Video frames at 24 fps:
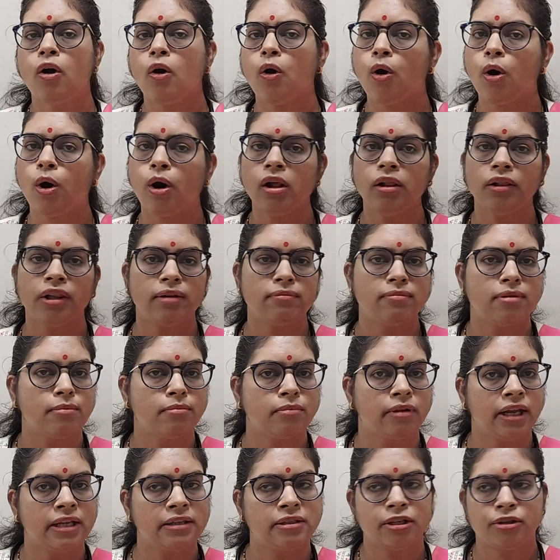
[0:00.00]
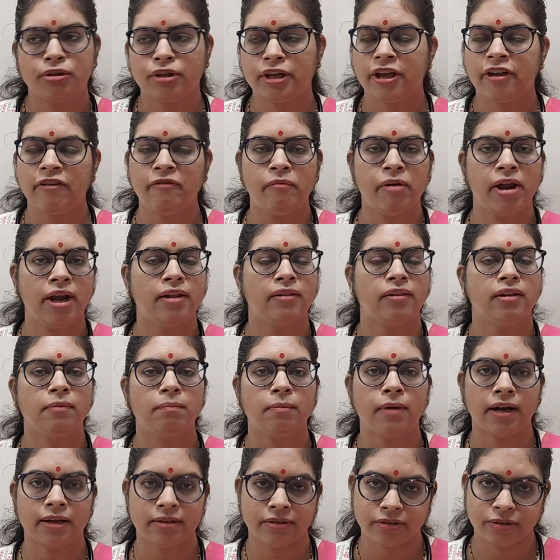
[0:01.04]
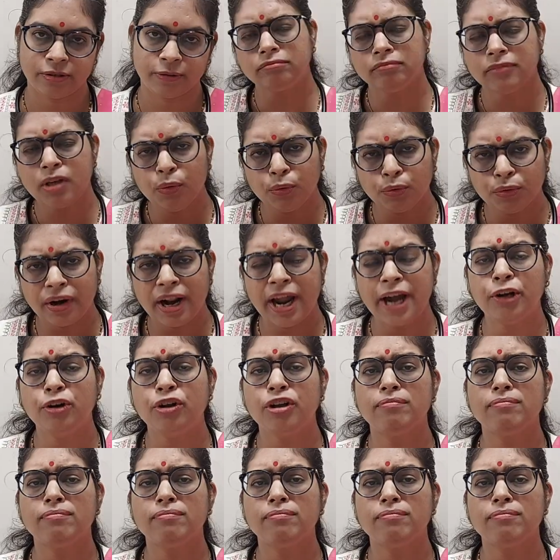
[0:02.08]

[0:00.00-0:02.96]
all the memories that you have made in the past. Now try to